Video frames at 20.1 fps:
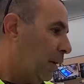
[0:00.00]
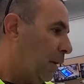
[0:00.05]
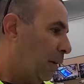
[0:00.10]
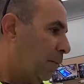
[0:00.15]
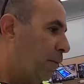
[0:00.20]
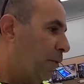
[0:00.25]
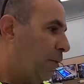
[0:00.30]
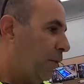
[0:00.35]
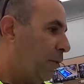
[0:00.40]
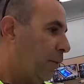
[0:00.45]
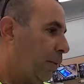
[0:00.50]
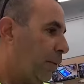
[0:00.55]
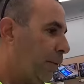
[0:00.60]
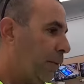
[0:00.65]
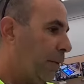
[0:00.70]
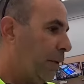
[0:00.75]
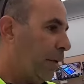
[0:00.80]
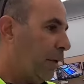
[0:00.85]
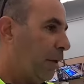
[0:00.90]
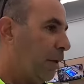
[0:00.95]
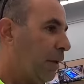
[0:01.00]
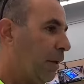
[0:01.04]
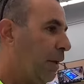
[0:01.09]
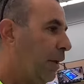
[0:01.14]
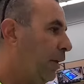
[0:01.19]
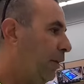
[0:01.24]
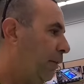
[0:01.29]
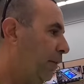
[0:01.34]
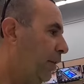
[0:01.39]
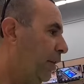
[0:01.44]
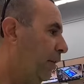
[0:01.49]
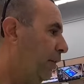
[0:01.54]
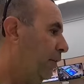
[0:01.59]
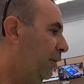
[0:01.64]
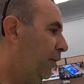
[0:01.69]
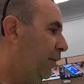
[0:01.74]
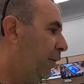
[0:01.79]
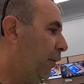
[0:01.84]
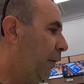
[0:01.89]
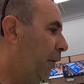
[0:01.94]
I'm so uh, hesitant
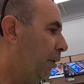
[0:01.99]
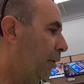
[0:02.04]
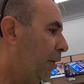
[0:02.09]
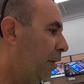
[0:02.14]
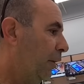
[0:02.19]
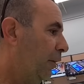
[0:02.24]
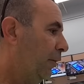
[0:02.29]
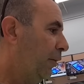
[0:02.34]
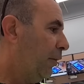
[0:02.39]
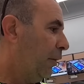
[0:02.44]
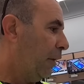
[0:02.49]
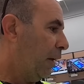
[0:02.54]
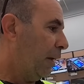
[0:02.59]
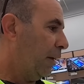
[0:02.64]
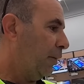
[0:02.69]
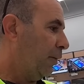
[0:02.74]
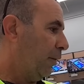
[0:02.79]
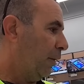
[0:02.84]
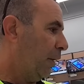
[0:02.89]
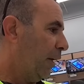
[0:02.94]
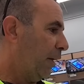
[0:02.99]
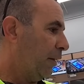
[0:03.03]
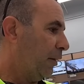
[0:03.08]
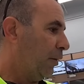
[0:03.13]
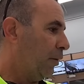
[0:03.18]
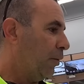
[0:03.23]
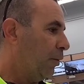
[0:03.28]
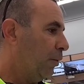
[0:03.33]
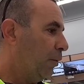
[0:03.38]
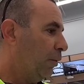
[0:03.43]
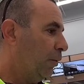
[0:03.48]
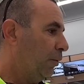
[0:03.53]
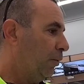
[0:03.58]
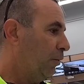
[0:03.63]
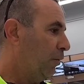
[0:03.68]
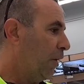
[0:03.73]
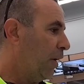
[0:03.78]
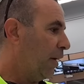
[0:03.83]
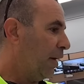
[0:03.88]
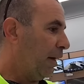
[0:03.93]
to do it because I don't like the whole
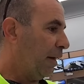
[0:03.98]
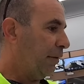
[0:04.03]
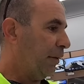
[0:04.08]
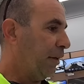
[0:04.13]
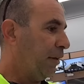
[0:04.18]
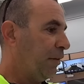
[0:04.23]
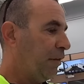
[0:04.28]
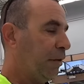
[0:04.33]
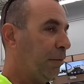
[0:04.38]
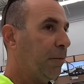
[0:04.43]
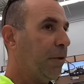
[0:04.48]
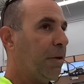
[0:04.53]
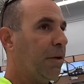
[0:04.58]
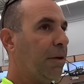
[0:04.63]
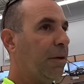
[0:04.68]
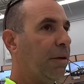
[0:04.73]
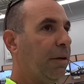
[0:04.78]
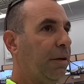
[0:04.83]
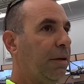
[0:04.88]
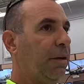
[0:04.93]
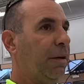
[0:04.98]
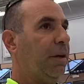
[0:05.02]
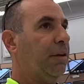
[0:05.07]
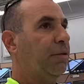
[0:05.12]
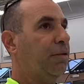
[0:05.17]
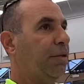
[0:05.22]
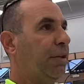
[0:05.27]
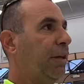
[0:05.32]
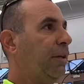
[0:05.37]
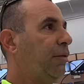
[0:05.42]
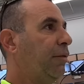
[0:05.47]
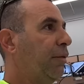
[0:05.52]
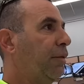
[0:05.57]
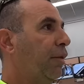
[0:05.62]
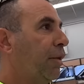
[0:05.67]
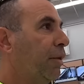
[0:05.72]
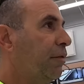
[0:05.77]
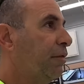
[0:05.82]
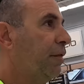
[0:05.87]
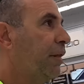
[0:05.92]
not having a SIM card and
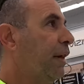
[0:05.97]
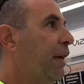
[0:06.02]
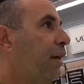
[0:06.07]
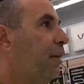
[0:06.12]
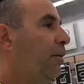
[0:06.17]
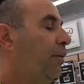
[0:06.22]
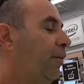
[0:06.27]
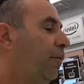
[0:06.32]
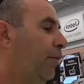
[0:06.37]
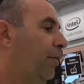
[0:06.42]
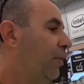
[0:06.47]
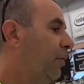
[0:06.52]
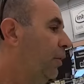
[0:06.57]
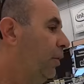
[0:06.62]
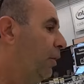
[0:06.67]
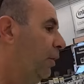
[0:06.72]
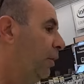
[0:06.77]
transferring the files.